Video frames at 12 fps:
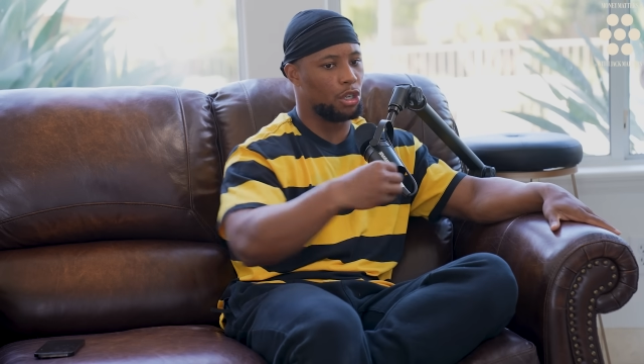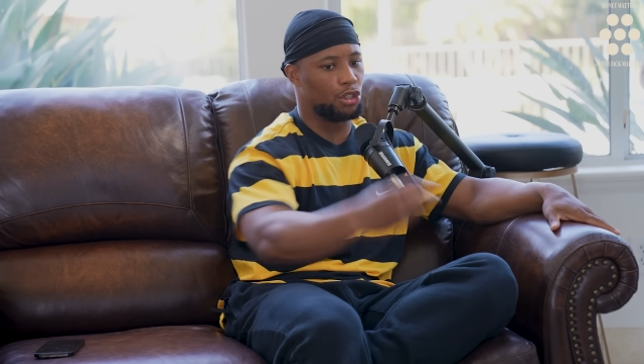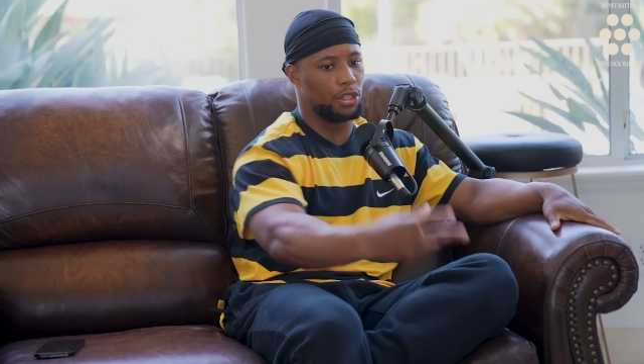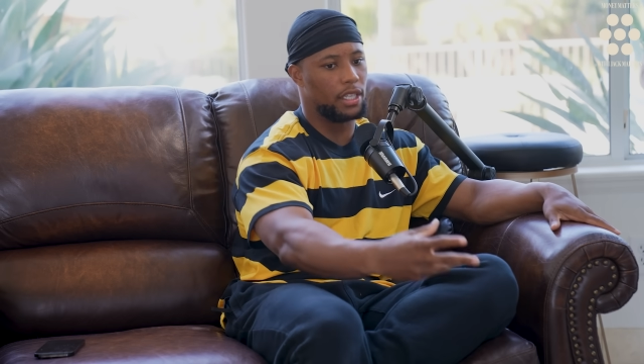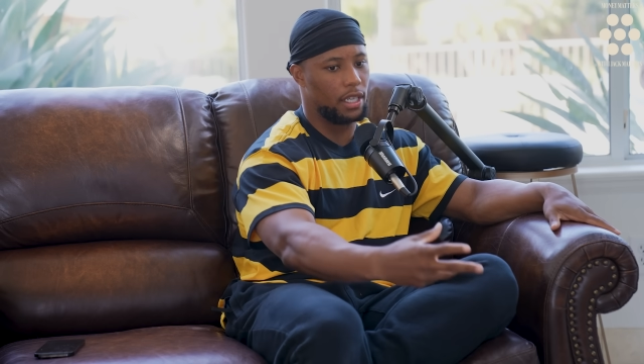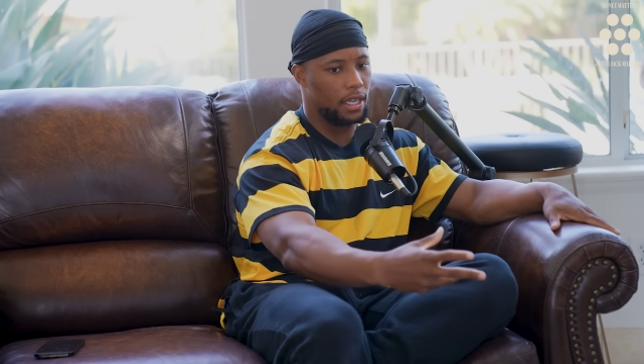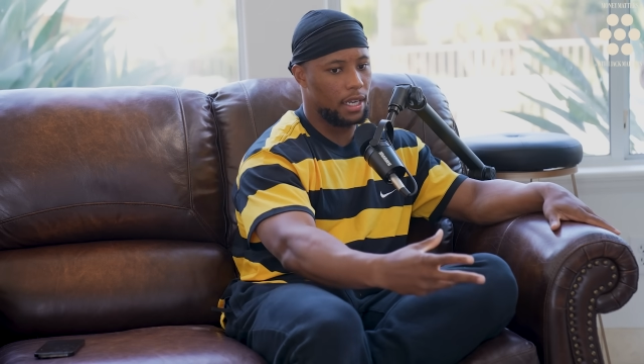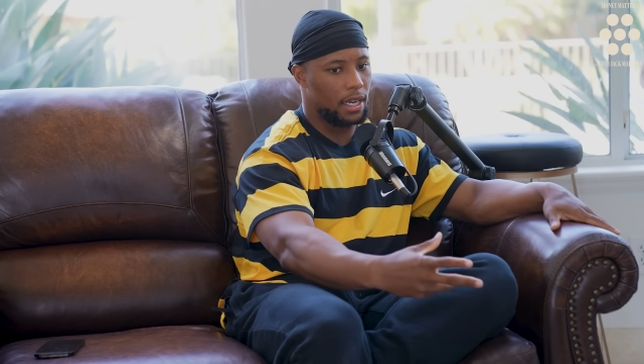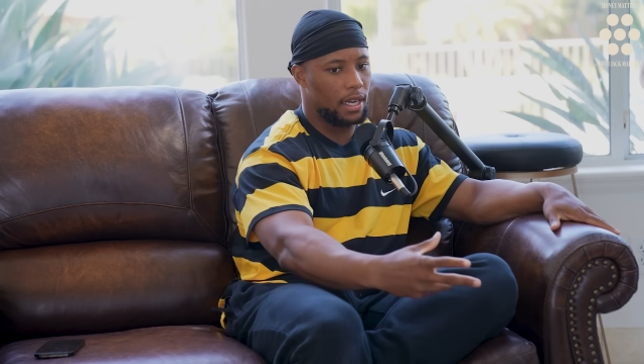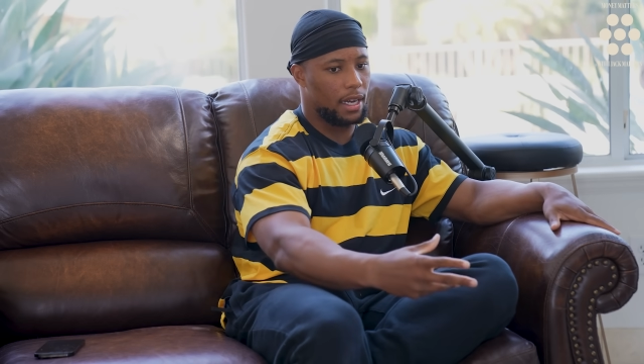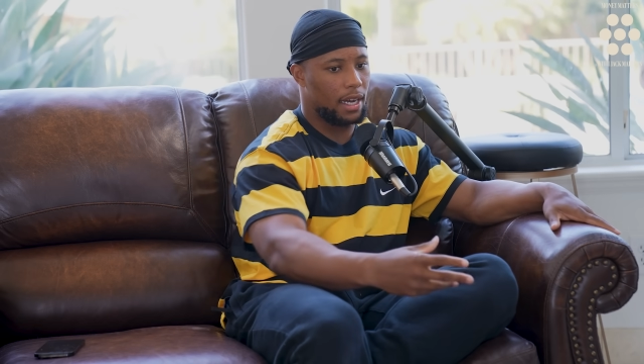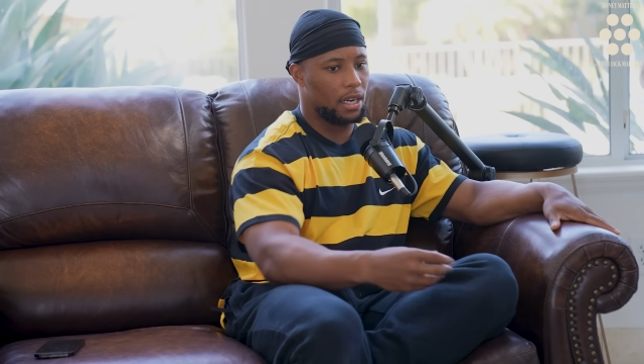greedy.
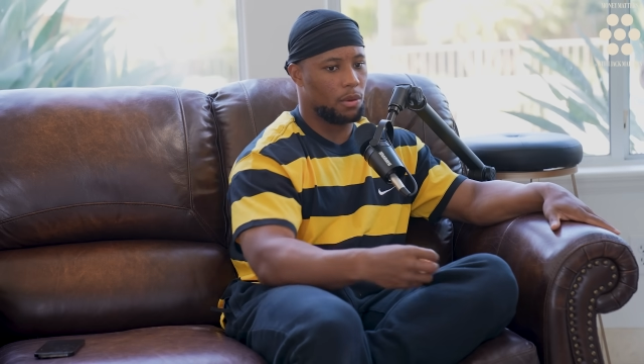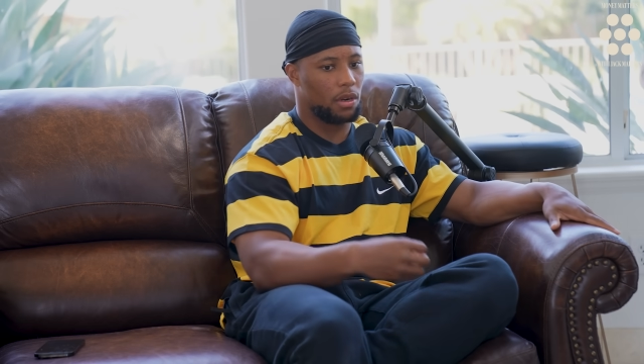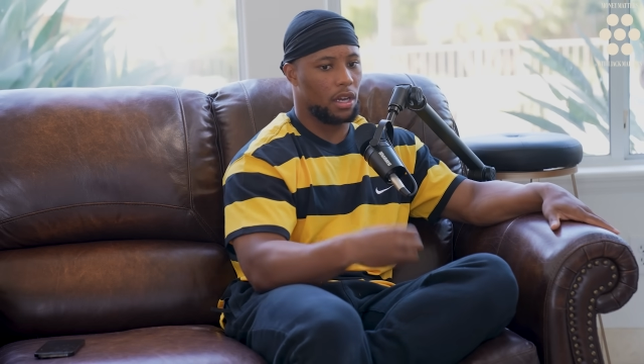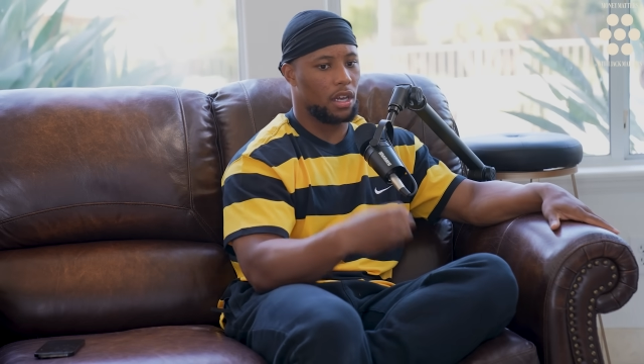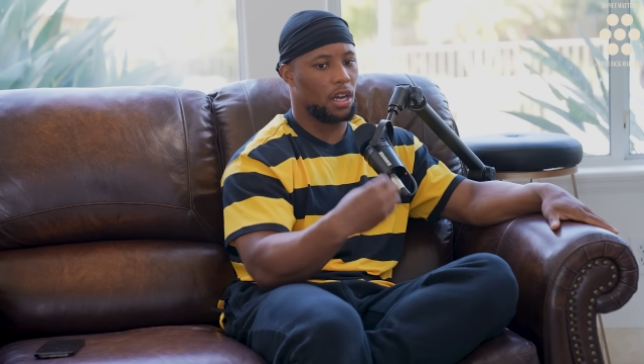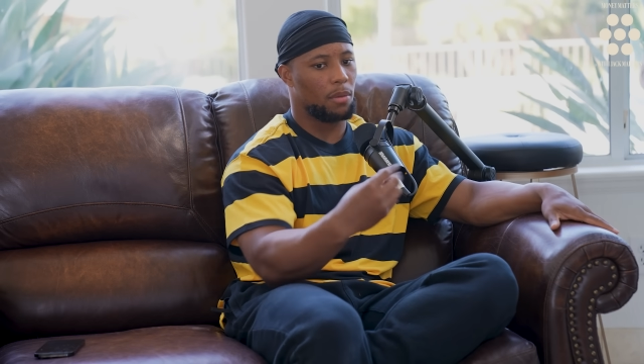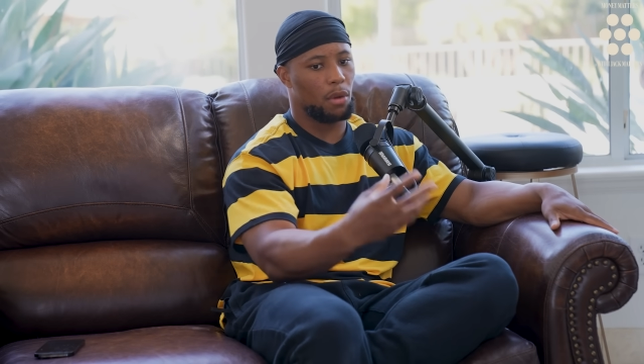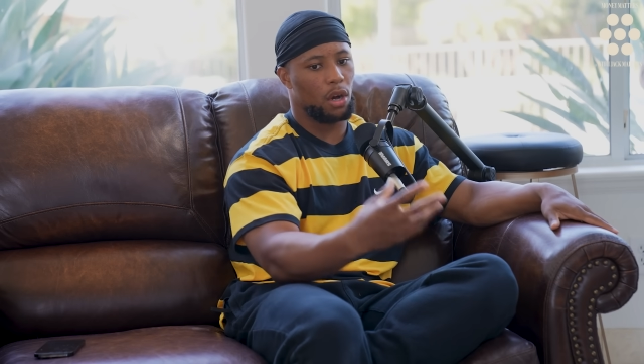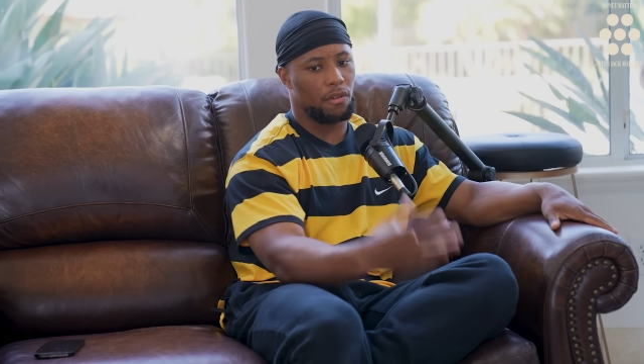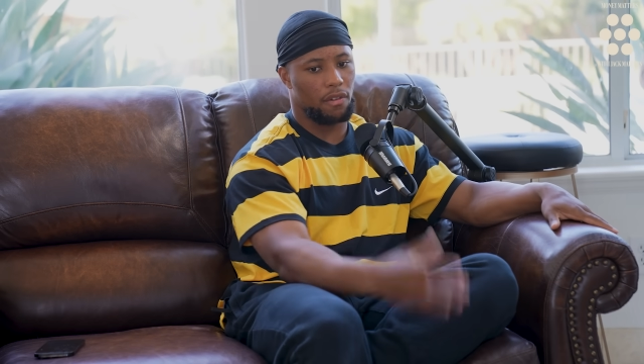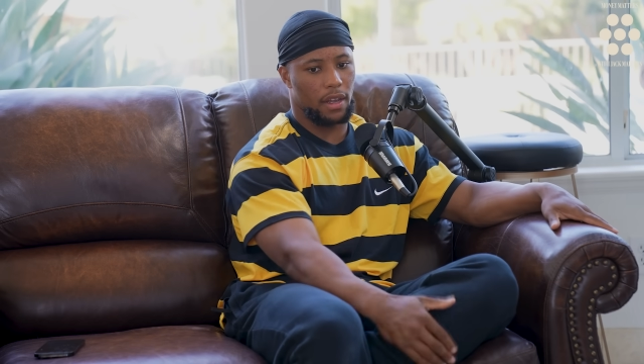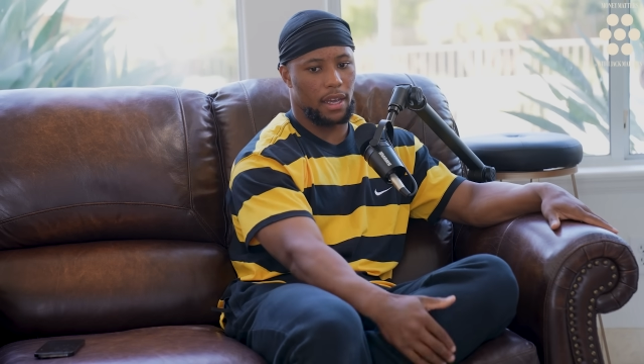I don't want to come
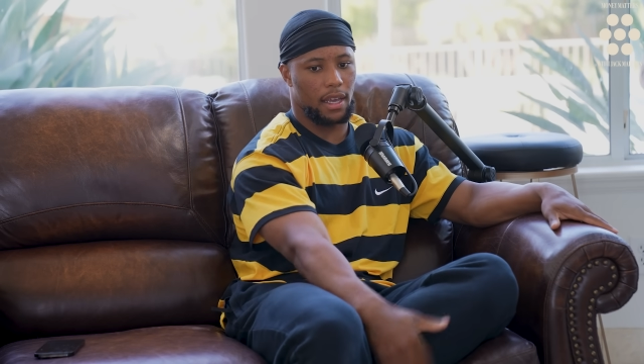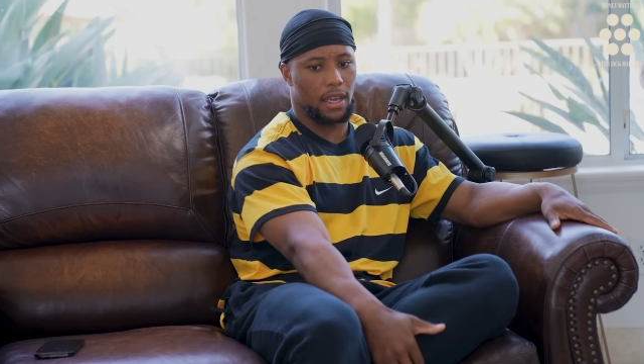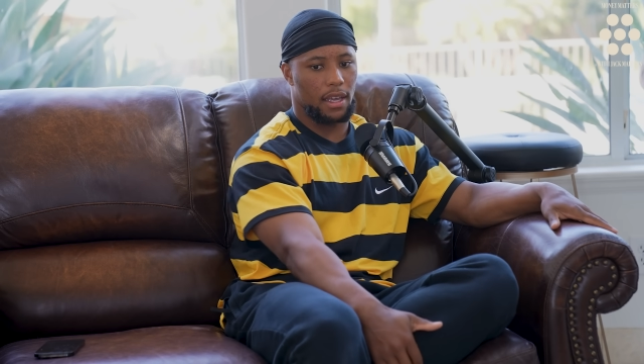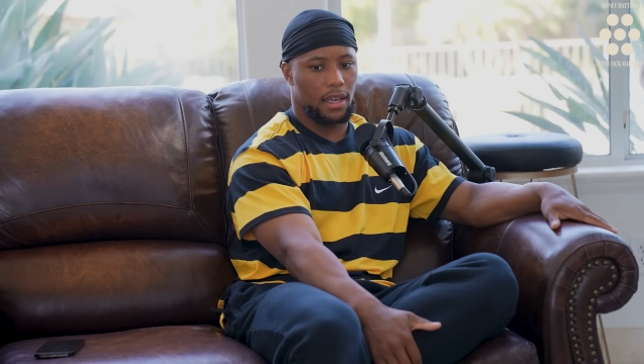off like